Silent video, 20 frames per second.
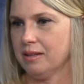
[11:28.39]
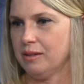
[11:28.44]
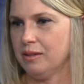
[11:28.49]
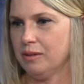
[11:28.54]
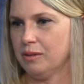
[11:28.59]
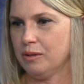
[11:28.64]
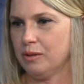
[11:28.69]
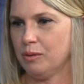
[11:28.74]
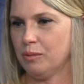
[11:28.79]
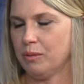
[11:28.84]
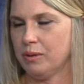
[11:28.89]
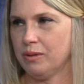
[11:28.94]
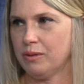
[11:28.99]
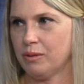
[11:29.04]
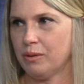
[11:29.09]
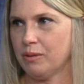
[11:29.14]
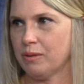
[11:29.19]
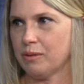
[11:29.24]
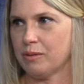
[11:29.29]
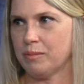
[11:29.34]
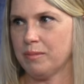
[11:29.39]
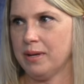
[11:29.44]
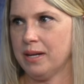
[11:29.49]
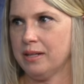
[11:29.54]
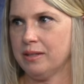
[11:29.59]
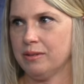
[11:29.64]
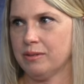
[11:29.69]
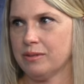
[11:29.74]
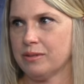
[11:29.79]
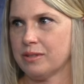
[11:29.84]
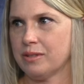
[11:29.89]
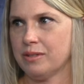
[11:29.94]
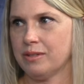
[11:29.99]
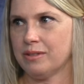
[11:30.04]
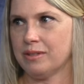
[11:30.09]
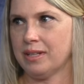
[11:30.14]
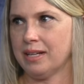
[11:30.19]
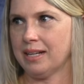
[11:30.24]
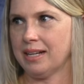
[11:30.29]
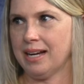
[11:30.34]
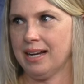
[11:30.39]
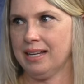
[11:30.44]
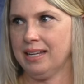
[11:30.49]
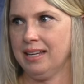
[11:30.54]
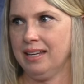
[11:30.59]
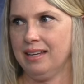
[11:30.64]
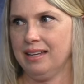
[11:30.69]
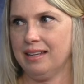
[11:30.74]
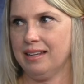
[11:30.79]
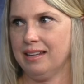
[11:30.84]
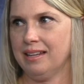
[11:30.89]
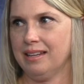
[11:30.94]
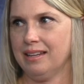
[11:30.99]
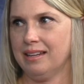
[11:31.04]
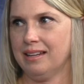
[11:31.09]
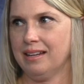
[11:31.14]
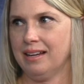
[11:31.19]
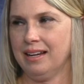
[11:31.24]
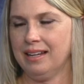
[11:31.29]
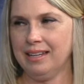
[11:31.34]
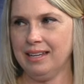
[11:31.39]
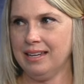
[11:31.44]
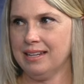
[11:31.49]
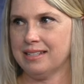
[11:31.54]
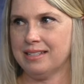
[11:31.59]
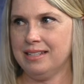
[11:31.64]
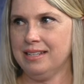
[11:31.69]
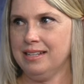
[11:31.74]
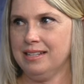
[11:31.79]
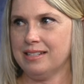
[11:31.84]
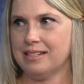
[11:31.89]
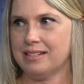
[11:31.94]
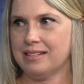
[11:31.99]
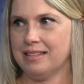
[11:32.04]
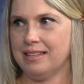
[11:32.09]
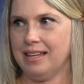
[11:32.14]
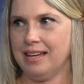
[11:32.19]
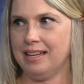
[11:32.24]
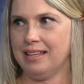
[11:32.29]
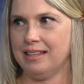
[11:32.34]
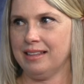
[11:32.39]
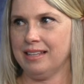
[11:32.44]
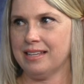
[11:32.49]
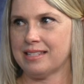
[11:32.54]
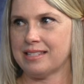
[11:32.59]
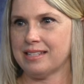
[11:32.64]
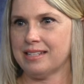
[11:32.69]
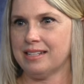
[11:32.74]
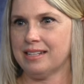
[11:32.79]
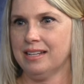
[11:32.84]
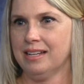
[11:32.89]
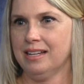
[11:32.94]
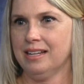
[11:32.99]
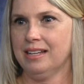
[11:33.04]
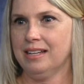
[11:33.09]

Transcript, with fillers: you know, you read through those manuals and you're like, I can't I can't teach that lesson.